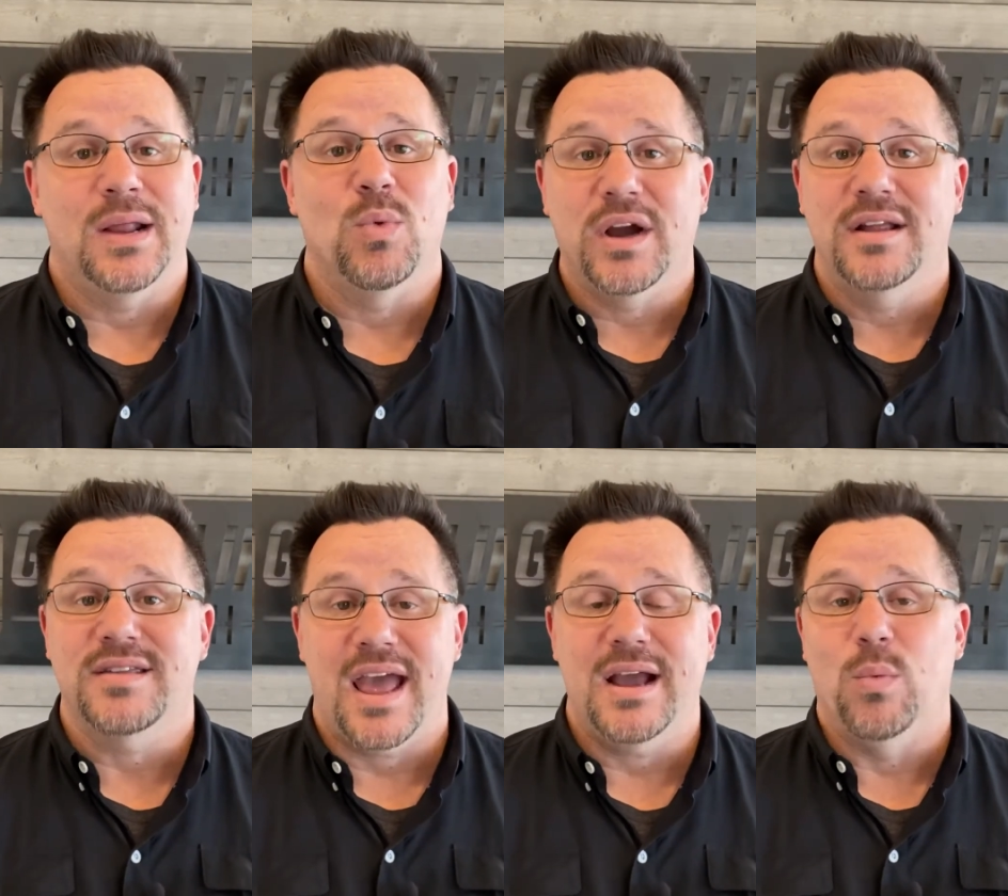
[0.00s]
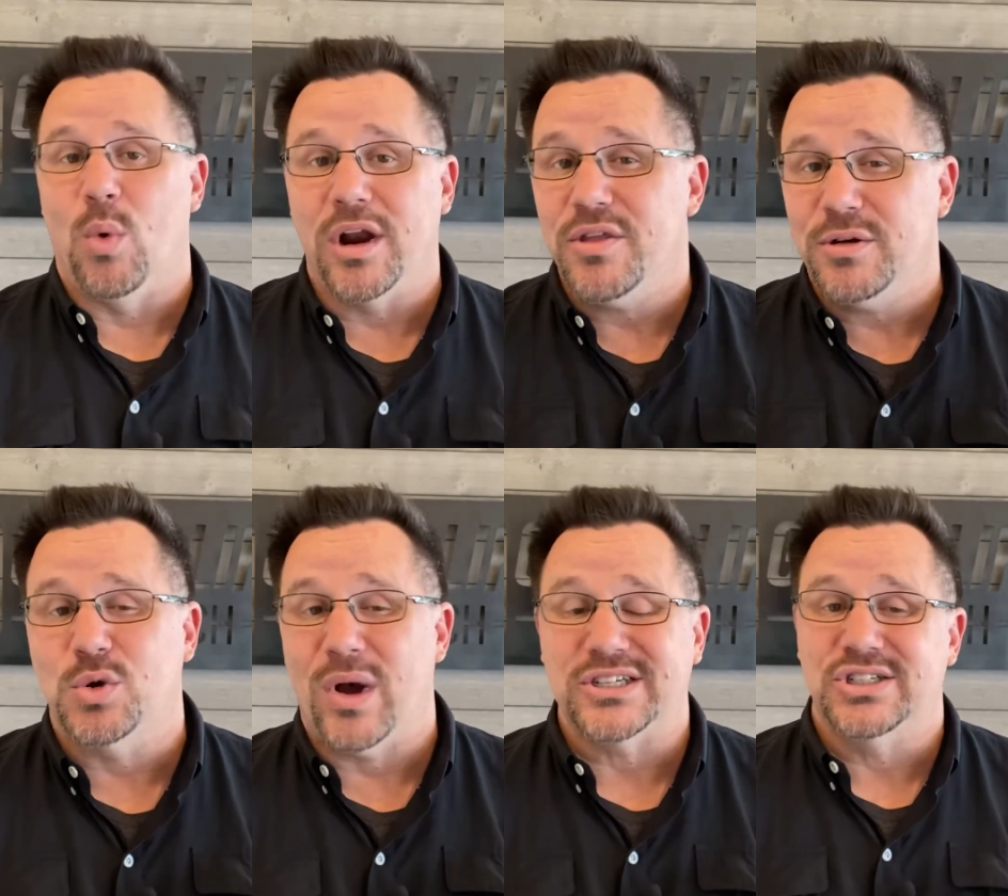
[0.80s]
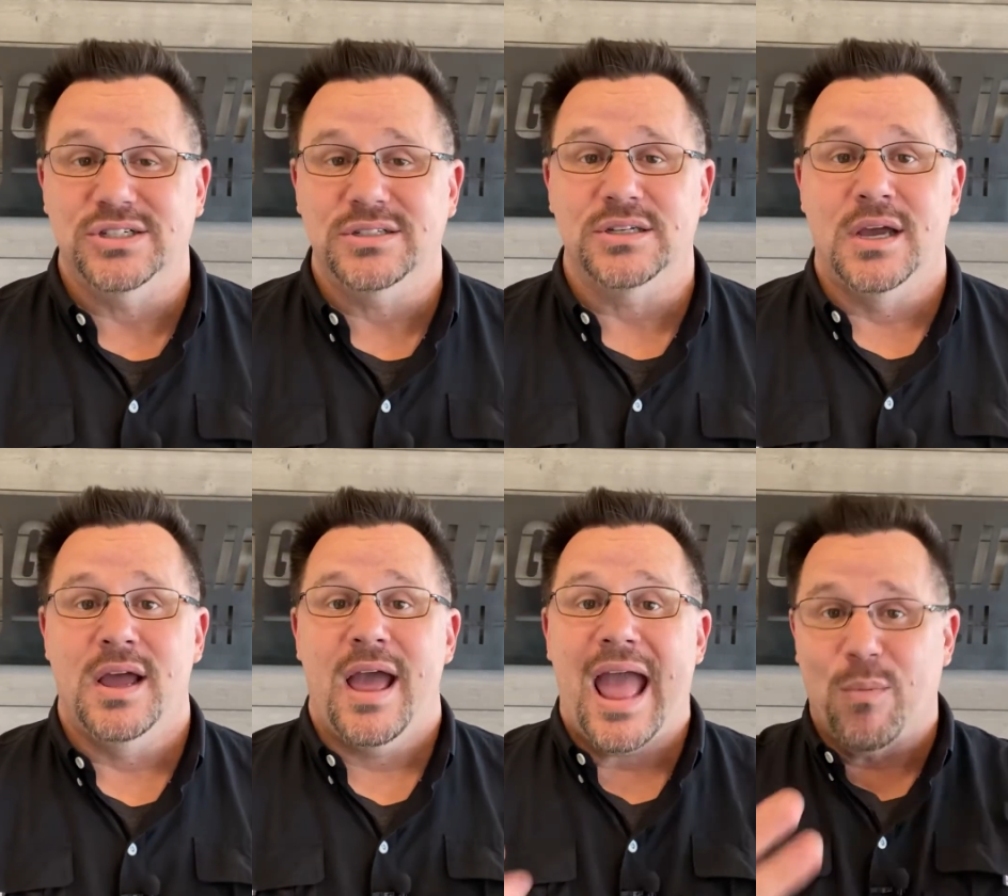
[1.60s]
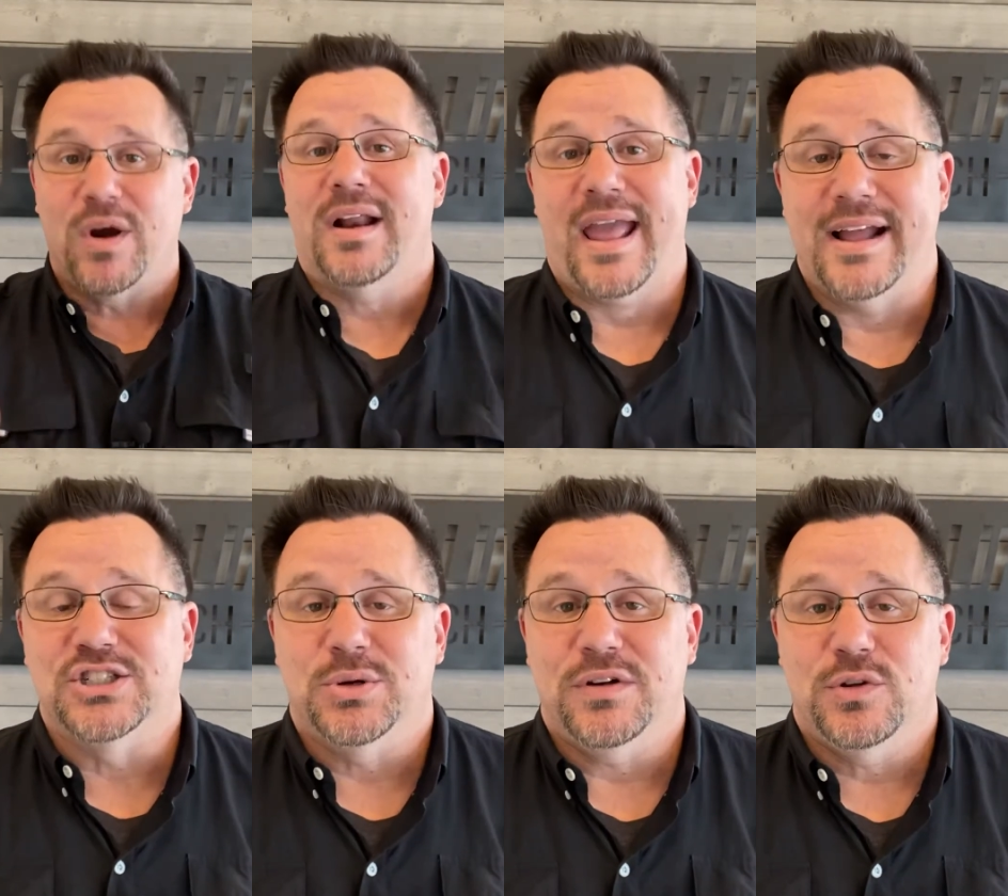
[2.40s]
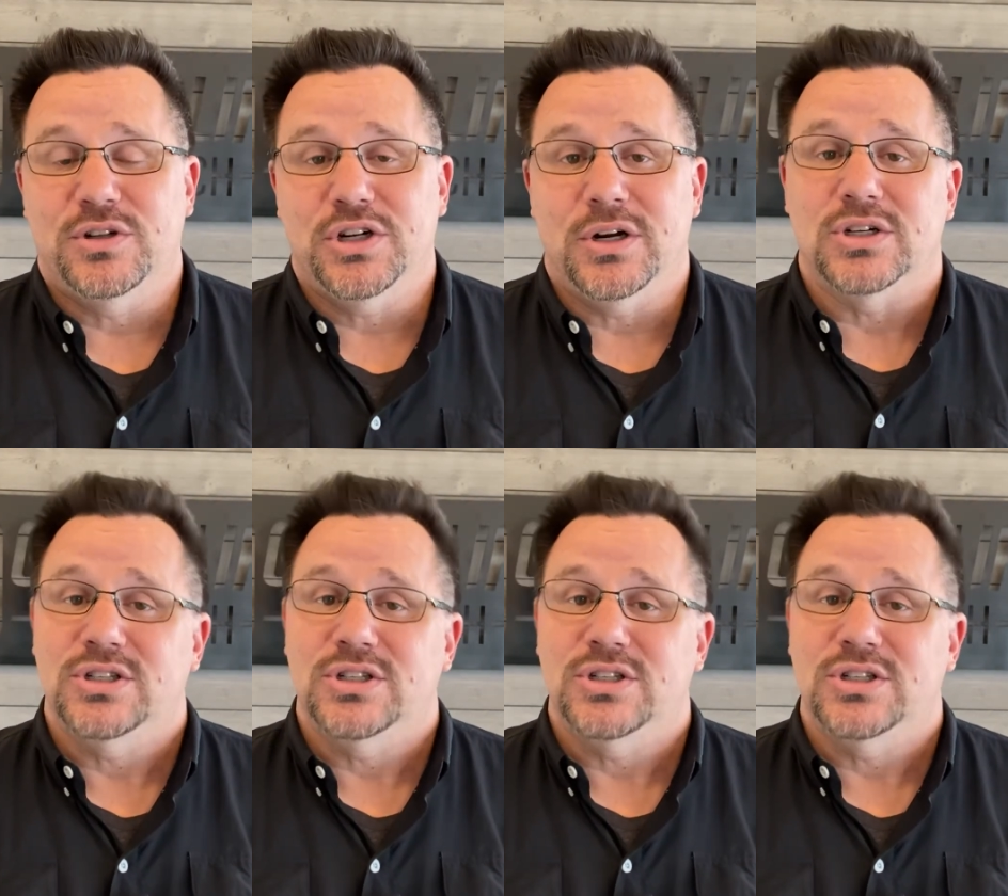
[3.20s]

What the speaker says: we're going to take one of those questions and we're going to answer it for the church.